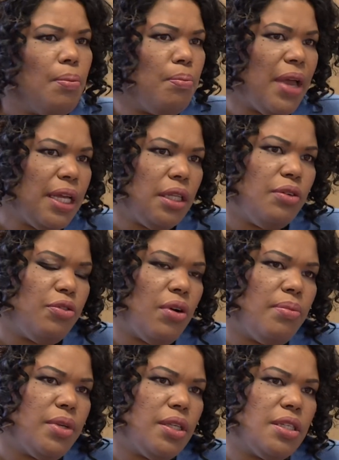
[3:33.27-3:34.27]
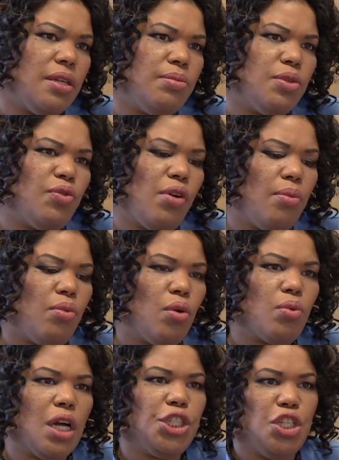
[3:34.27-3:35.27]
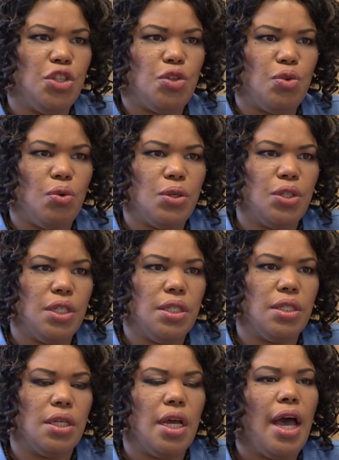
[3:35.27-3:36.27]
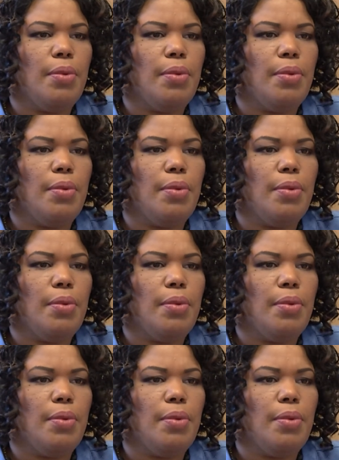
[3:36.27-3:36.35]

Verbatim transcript: mainly from, it seems, from Russian sources.